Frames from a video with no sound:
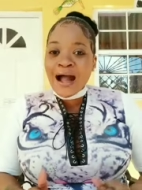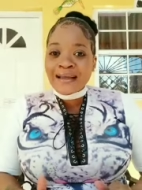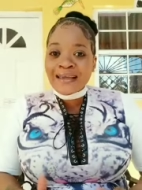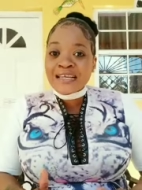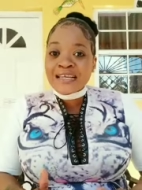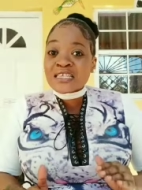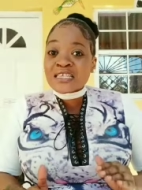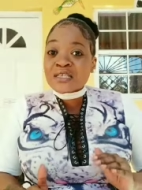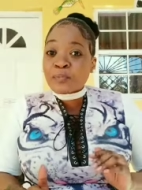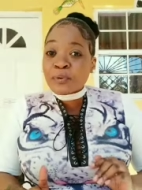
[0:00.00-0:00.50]

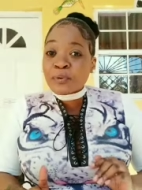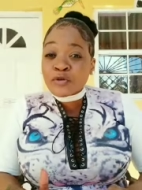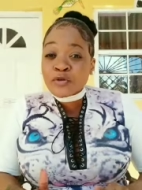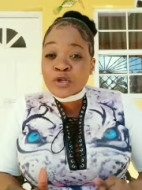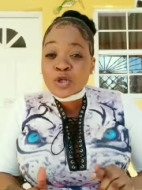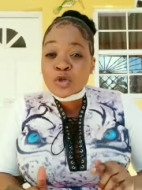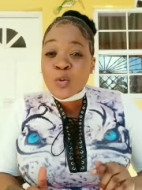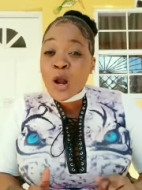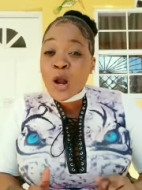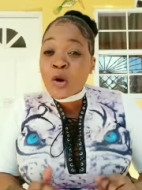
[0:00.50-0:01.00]
against
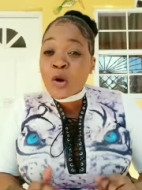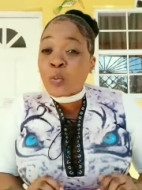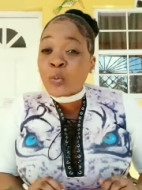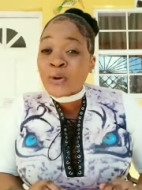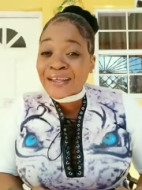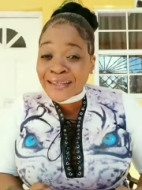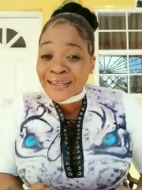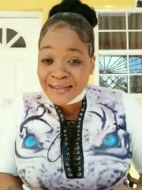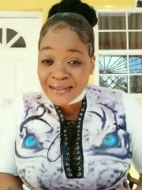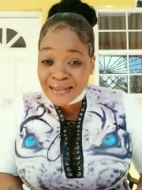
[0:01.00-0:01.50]
spiritual
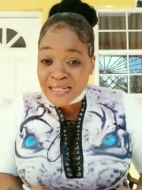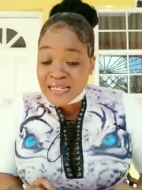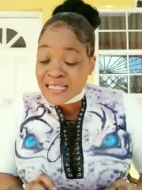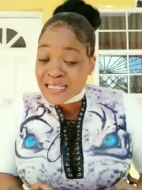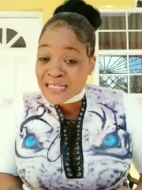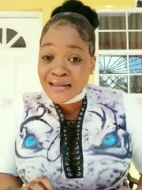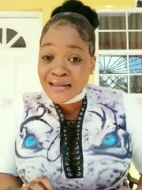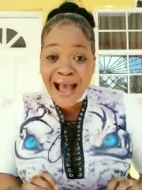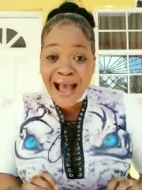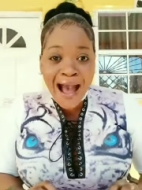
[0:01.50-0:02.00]

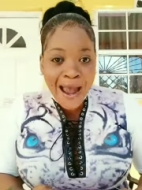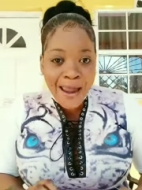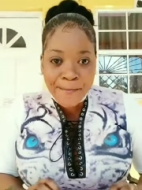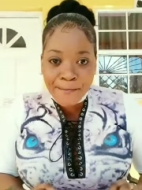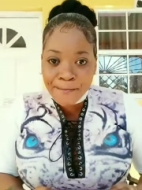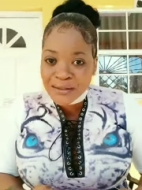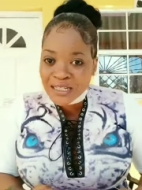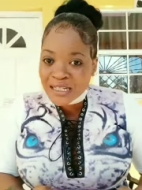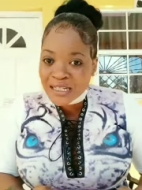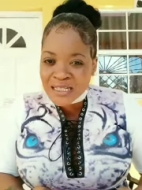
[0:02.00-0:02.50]
wickedness in
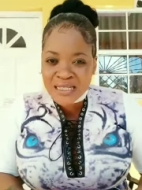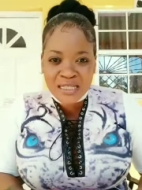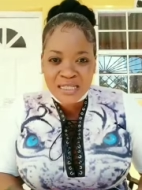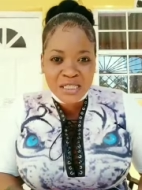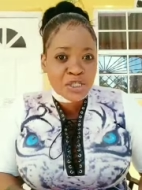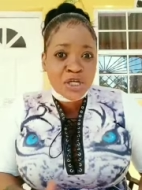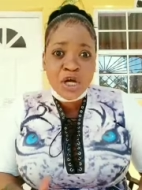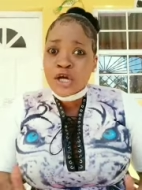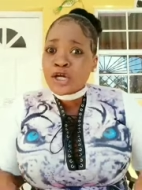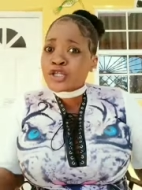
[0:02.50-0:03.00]
high
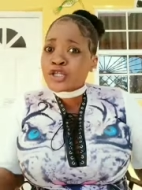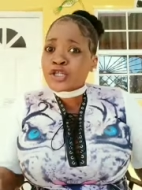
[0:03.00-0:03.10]
places.